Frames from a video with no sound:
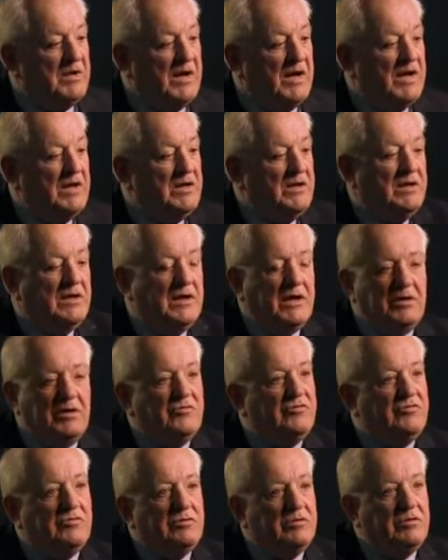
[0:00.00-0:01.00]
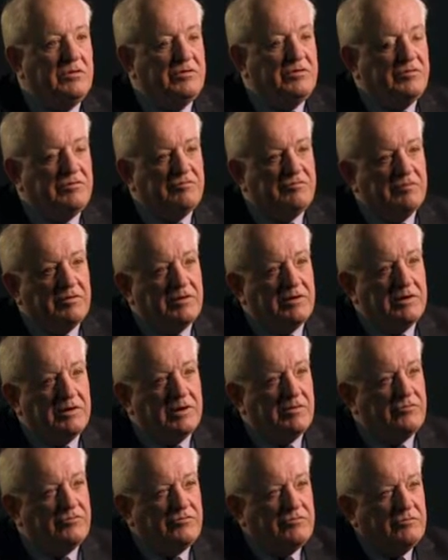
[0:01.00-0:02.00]
I was no longer
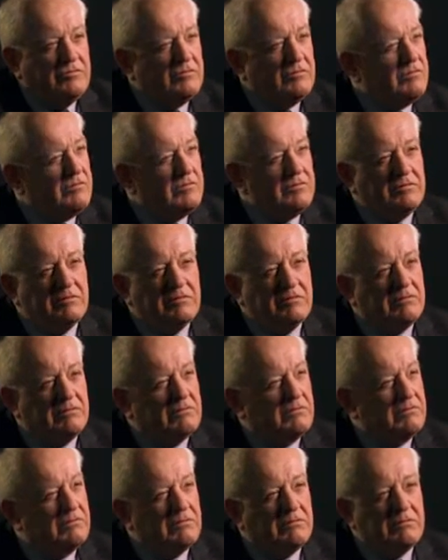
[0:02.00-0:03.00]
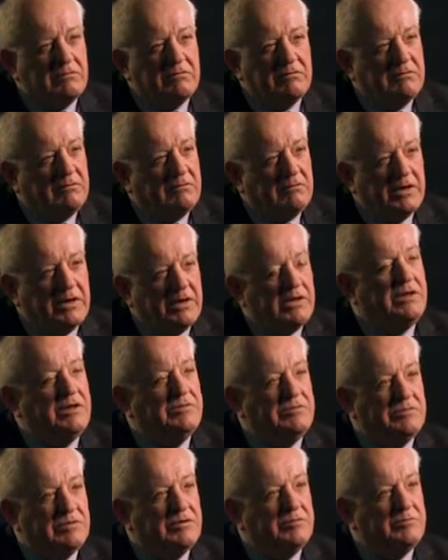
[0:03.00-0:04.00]
afraid. I was no longer
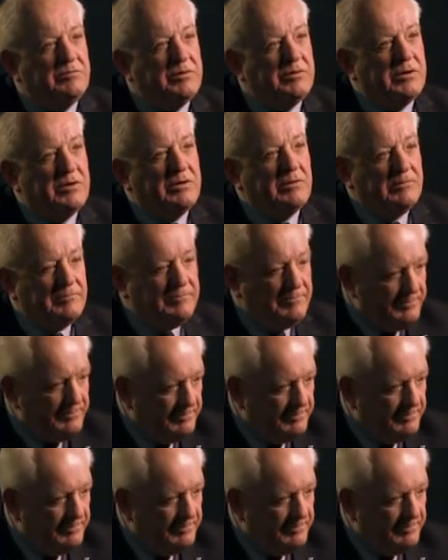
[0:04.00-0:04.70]
anything but,